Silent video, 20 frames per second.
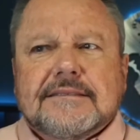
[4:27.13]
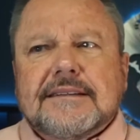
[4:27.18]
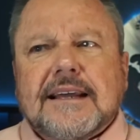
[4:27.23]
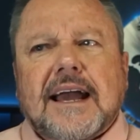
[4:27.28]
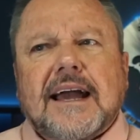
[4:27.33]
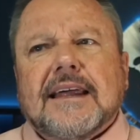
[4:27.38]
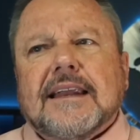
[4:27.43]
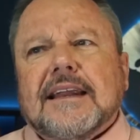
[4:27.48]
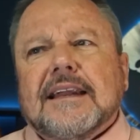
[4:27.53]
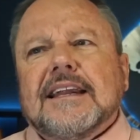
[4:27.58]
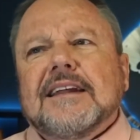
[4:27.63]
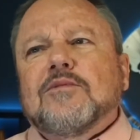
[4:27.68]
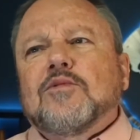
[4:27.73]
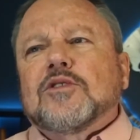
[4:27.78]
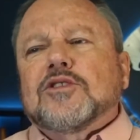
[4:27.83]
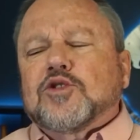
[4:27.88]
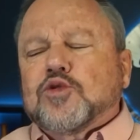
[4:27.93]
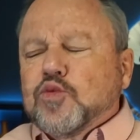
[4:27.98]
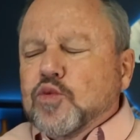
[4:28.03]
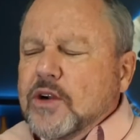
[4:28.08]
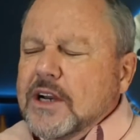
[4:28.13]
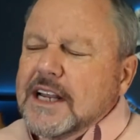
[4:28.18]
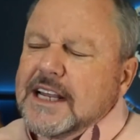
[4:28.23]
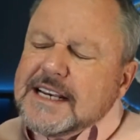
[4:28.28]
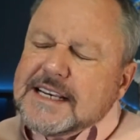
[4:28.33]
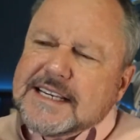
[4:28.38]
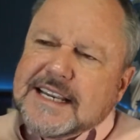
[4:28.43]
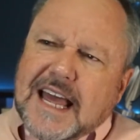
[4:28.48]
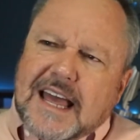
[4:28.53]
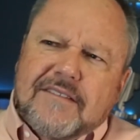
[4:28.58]
and it was really
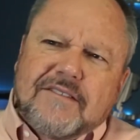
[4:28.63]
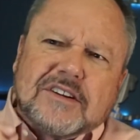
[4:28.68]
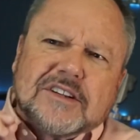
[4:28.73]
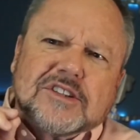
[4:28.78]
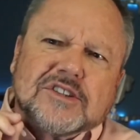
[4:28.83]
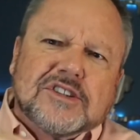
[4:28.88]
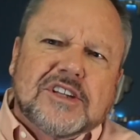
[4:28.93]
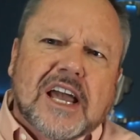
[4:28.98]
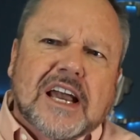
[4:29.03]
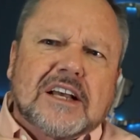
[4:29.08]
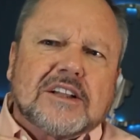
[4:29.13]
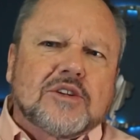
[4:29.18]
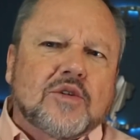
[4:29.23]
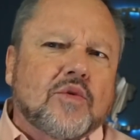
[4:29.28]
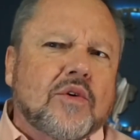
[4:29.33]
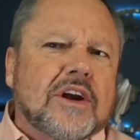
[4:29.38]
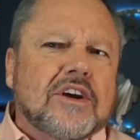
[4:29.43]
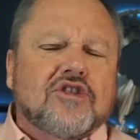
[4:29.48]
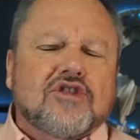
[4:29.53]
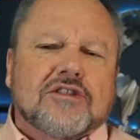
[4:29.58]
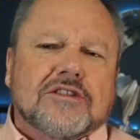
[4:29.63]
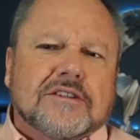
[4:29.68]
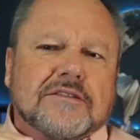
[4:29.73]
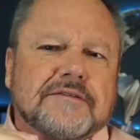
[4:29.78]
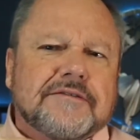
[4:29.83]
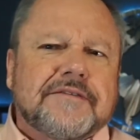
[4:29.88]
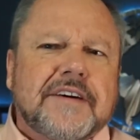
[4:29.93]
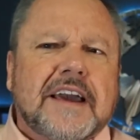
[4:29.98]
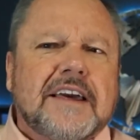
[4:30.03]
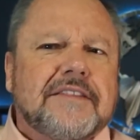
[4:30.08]
David's declaration of
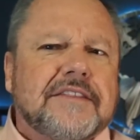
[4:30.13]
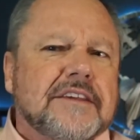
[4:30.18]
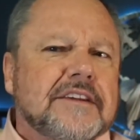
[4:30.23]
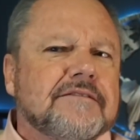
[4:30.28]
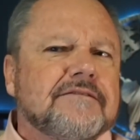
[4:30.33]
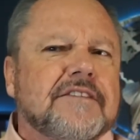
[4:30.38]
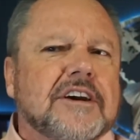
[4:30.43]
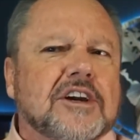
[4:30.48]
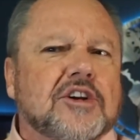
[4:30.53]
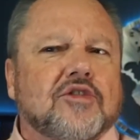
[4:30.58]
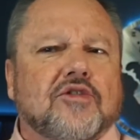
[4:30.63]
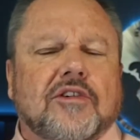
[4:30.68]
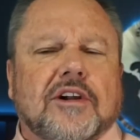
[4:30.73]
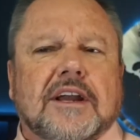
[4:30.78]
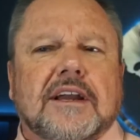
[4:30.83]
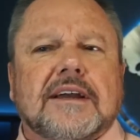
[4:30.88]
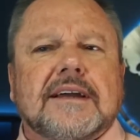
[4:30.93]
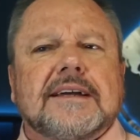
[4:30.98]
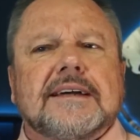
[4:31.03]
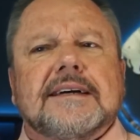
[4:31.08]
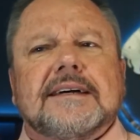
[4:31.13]
faith and victory.